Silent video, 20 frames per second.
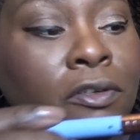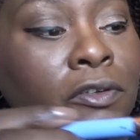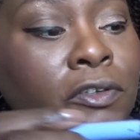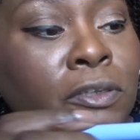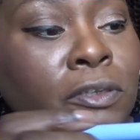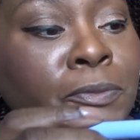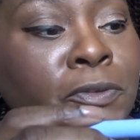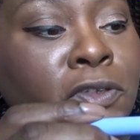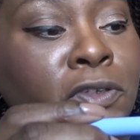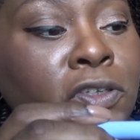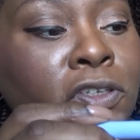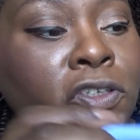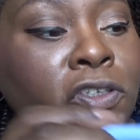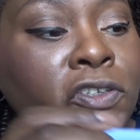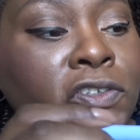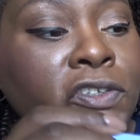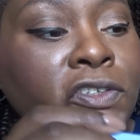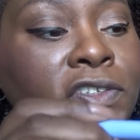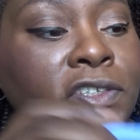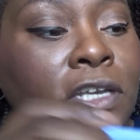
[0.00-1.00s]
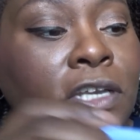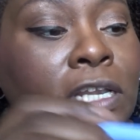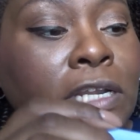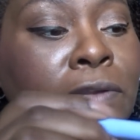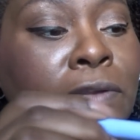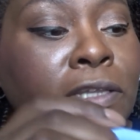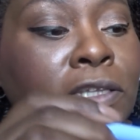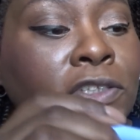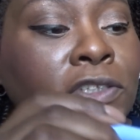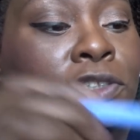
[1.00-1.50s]
So I'm just going to use this color
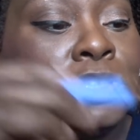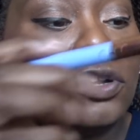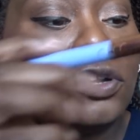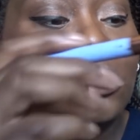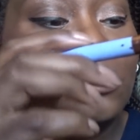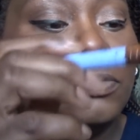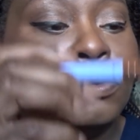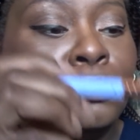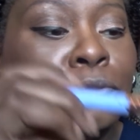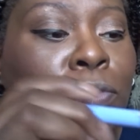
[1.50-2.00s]
at the top,